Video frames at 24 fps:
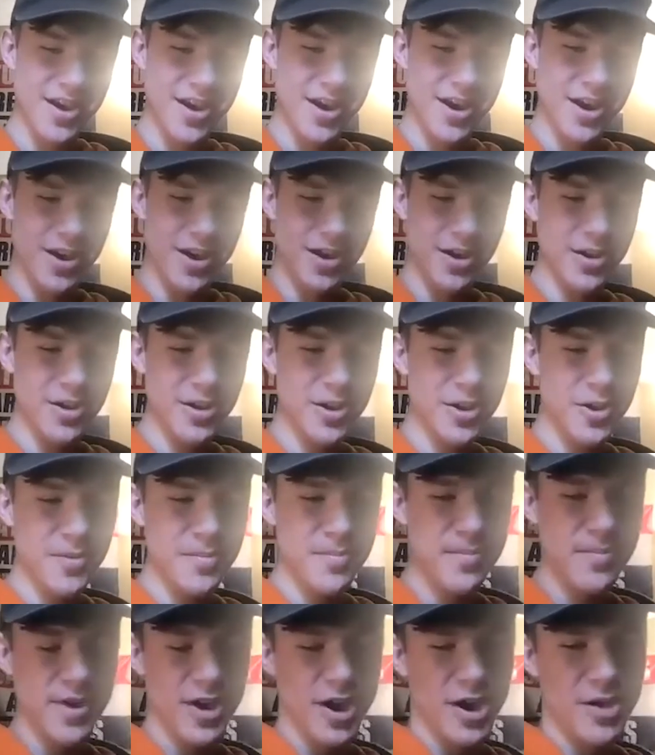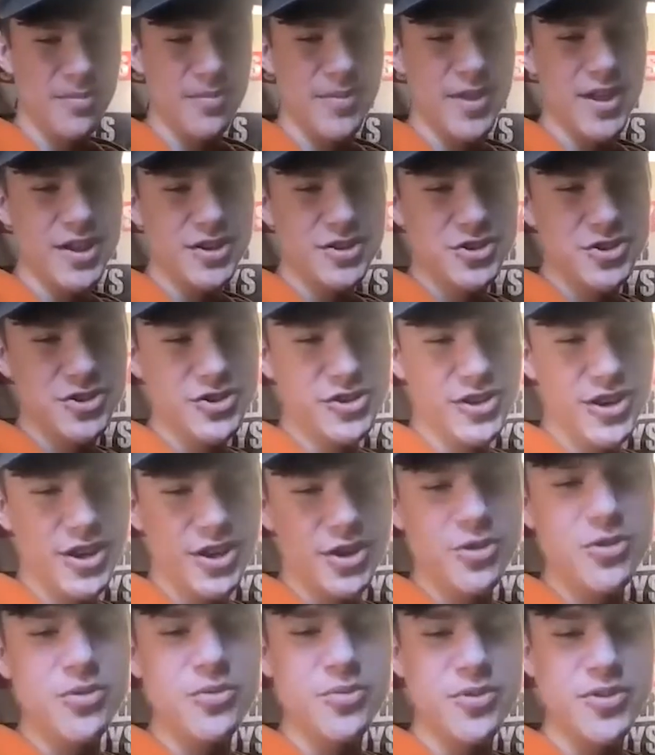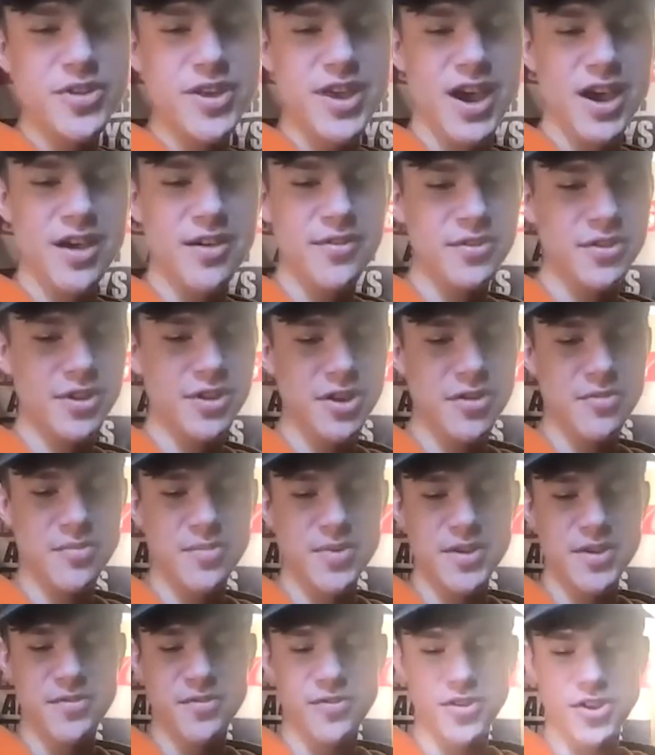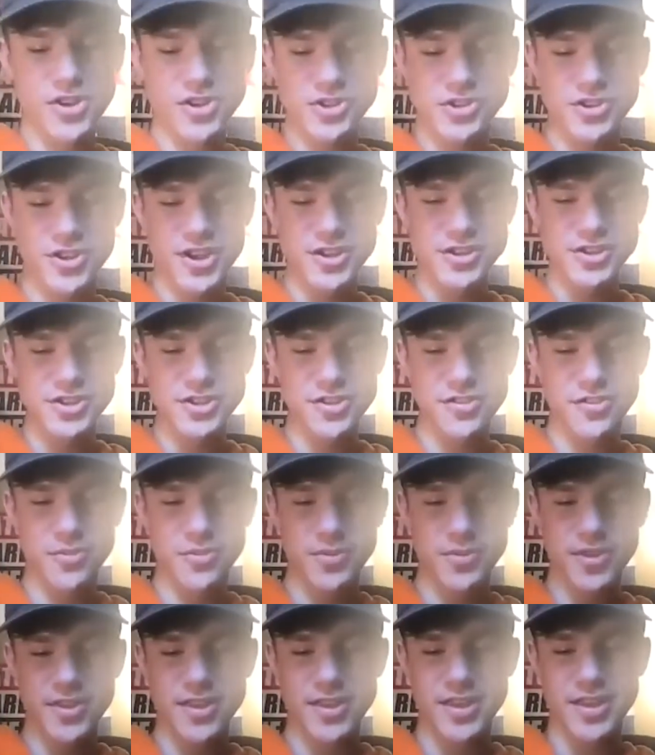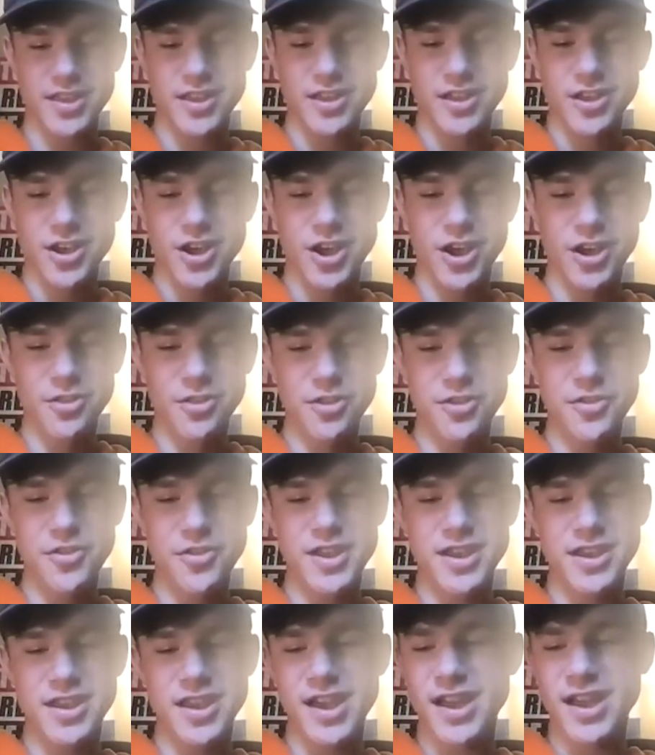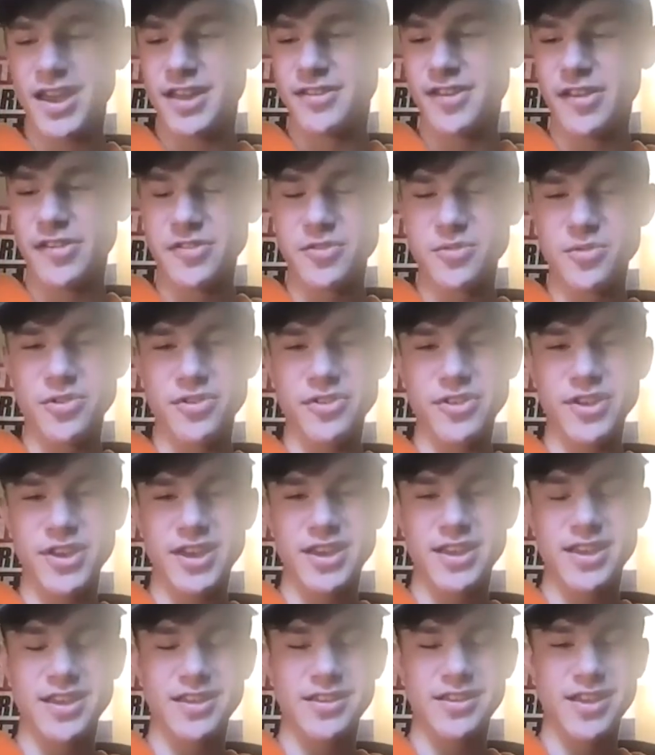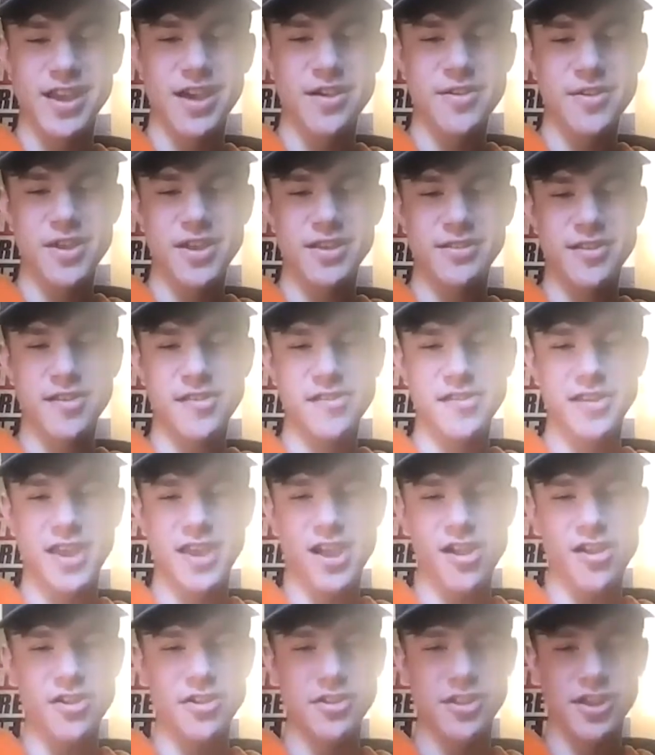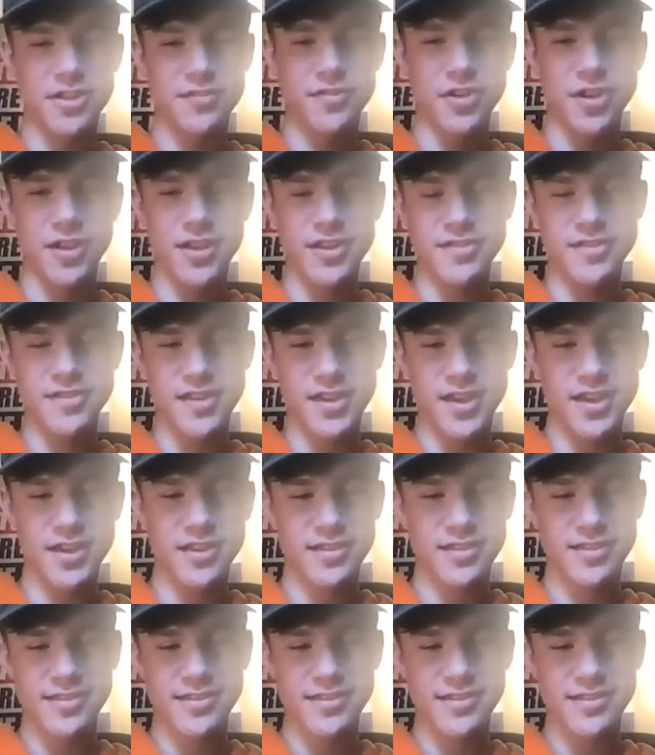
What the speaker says: I'm not sure. I don't really have a lot of big frustrations with it, other than yeah, it doesn't carry a lot of context.